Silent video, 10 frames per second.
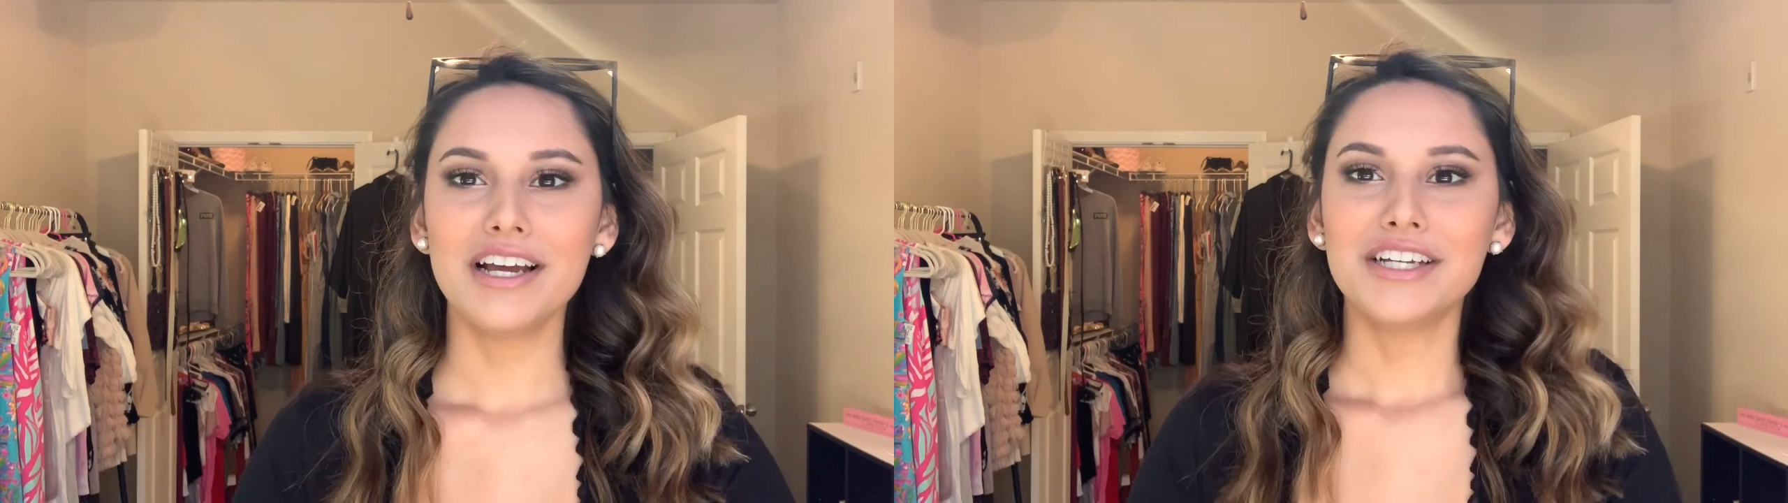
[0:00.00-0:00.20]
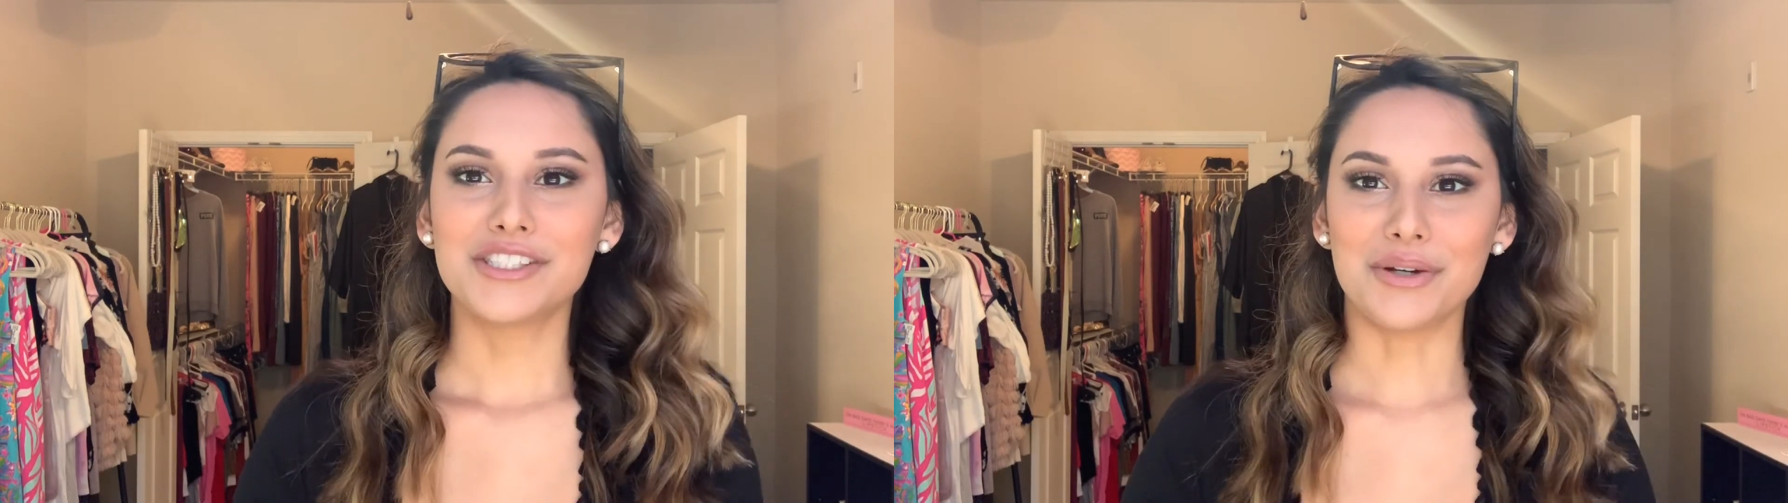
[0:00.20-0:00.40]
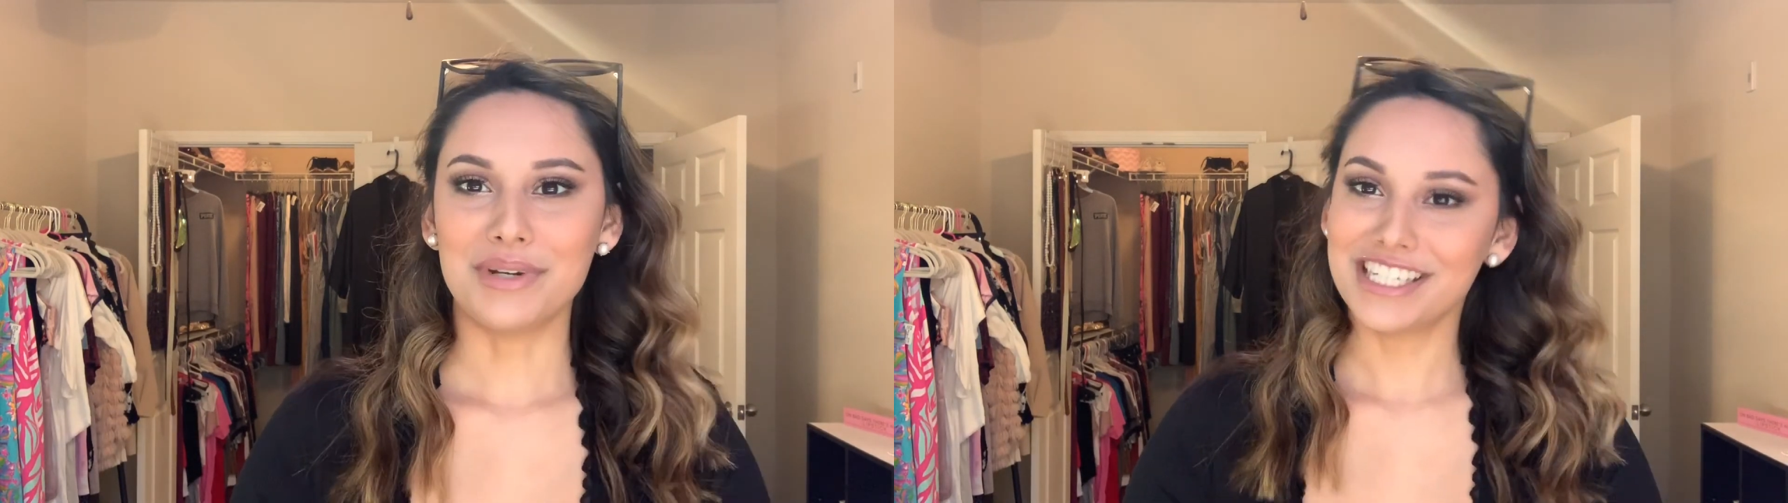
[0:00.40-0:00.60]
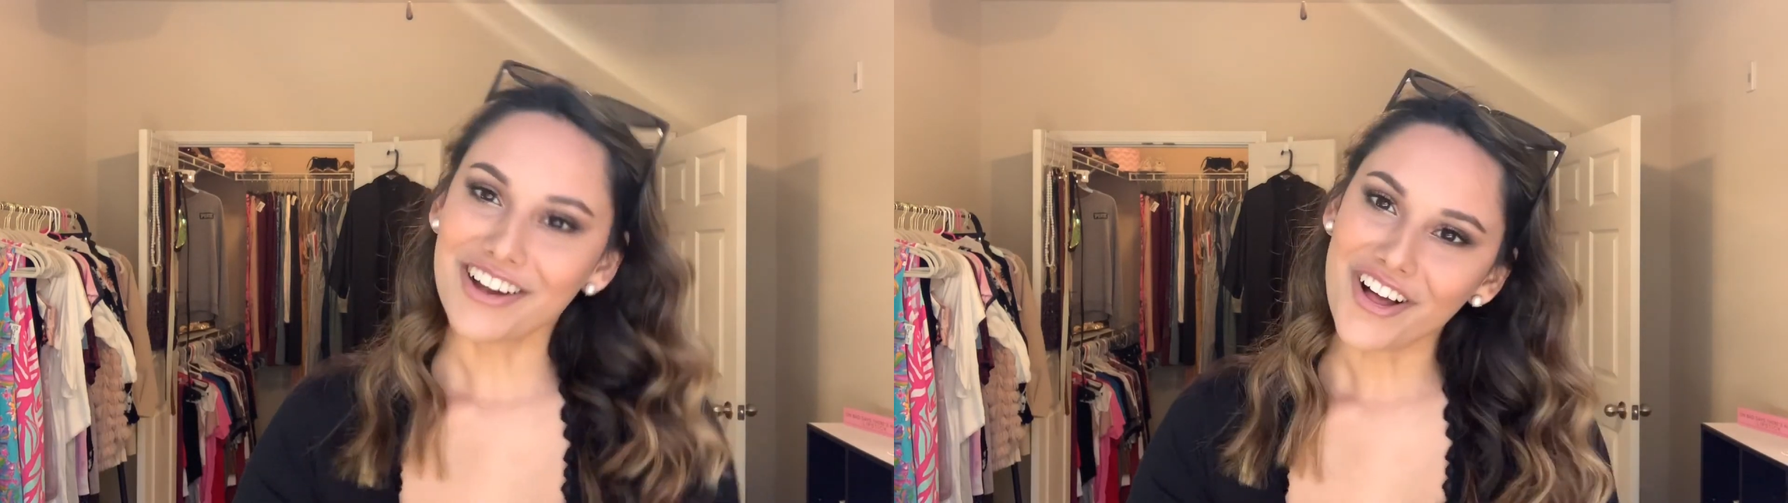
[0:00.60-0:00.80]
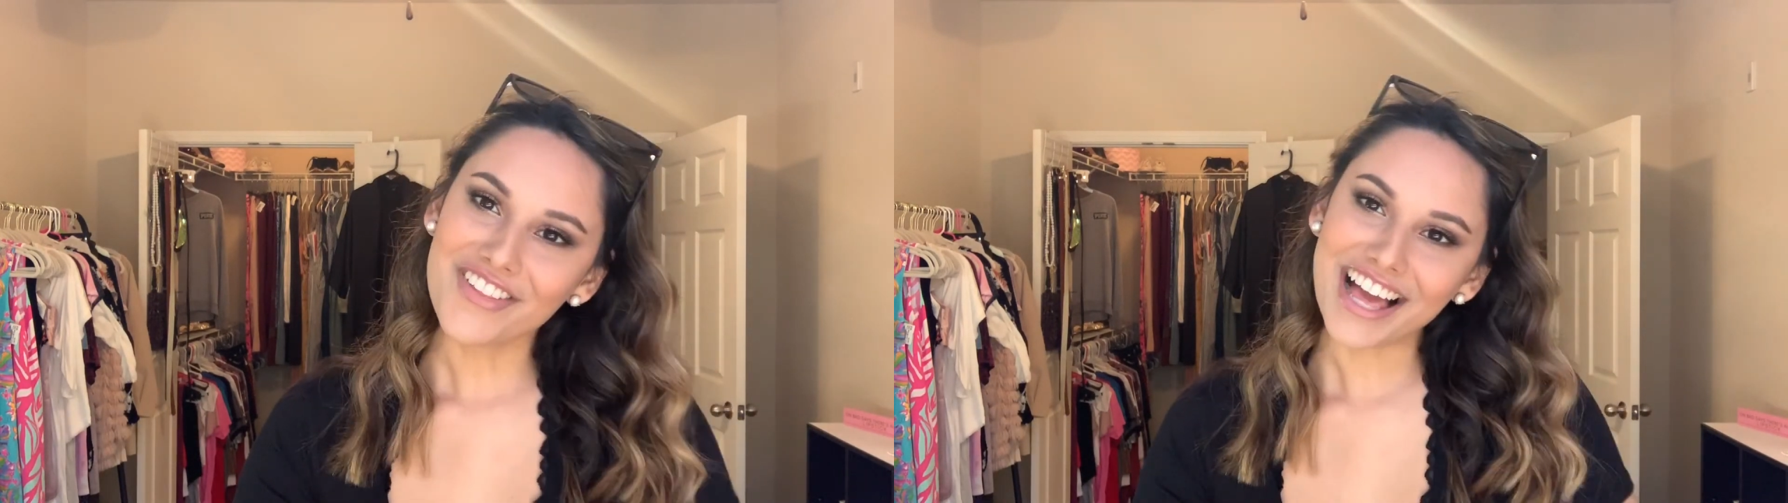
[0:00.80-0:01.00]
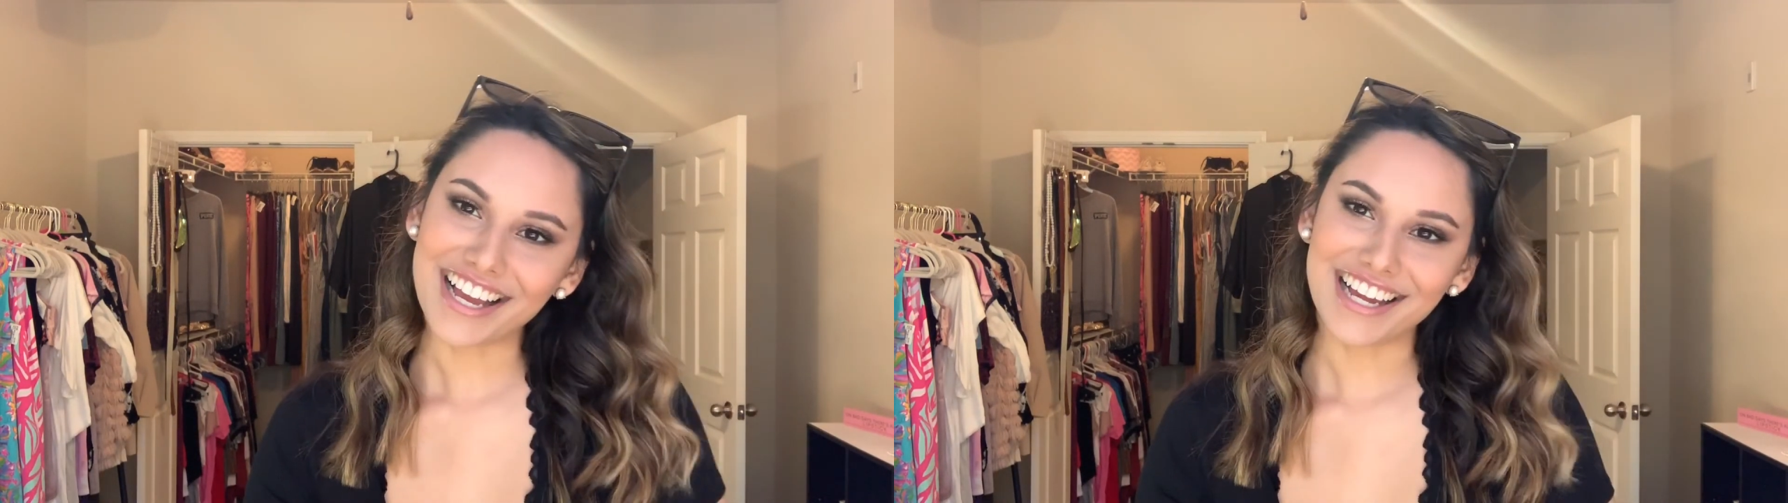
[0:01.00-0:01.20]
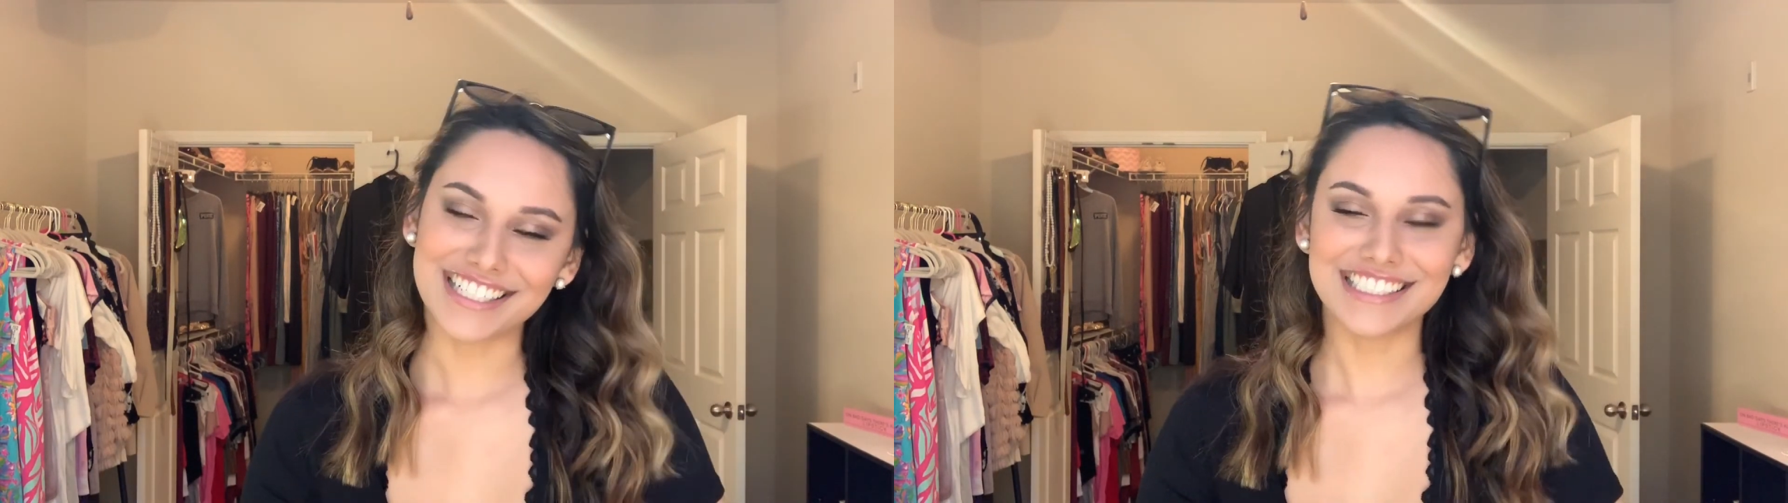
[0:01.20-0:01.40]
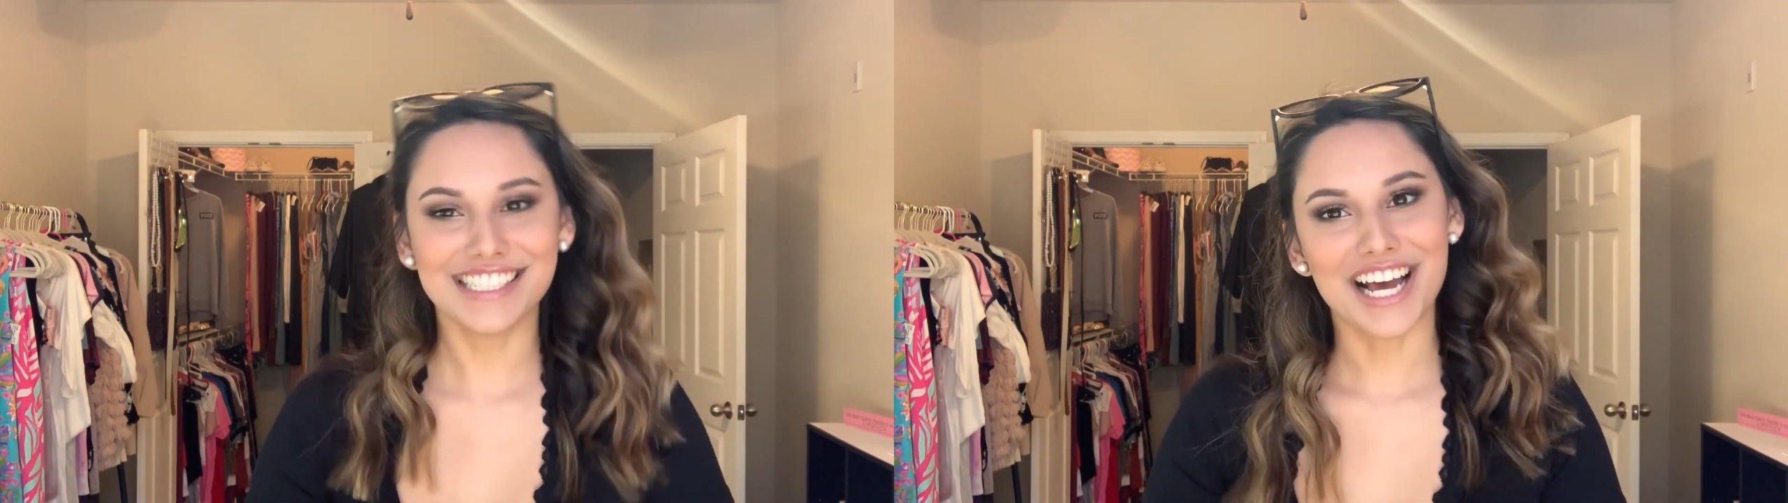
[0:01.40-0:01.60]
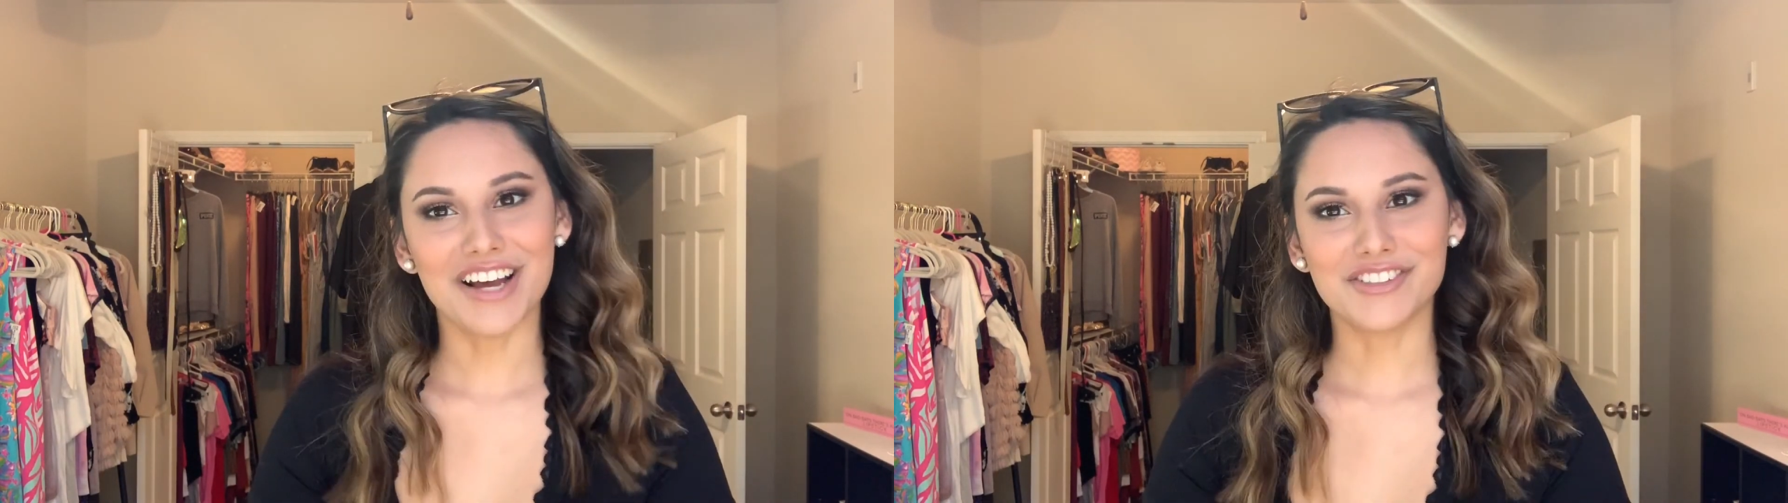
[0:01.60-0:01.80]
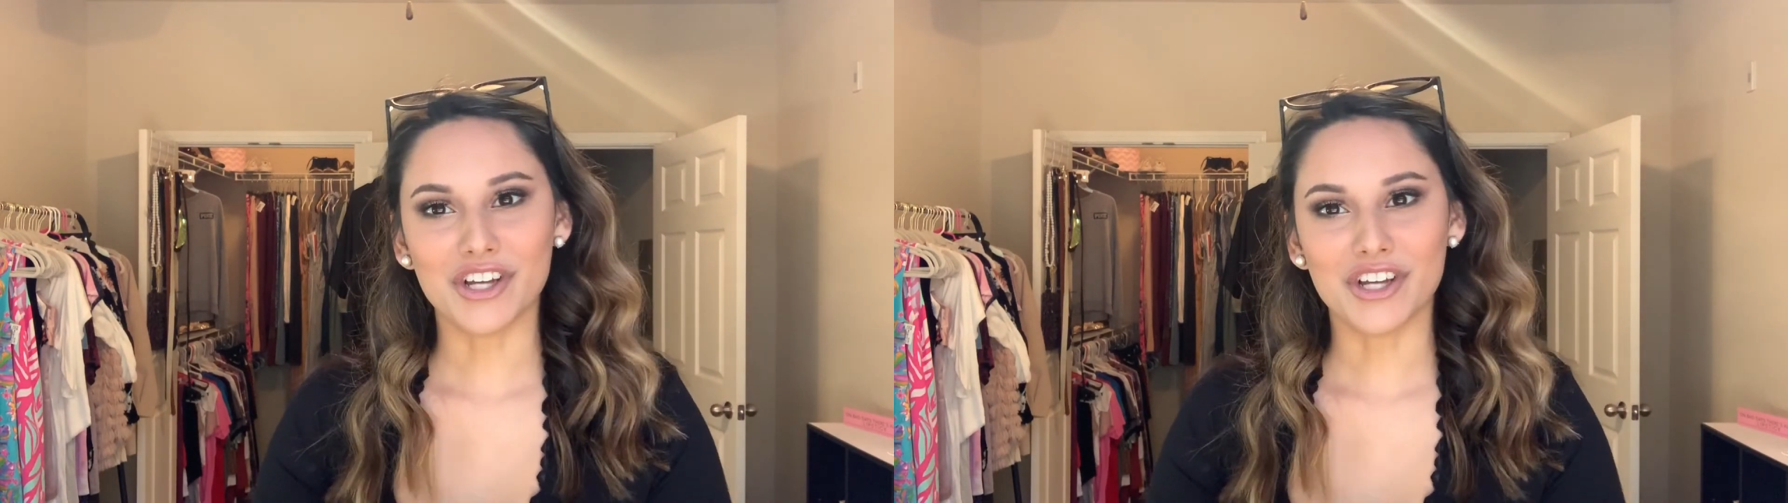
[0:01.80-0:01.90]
So we did all that kind of stuff.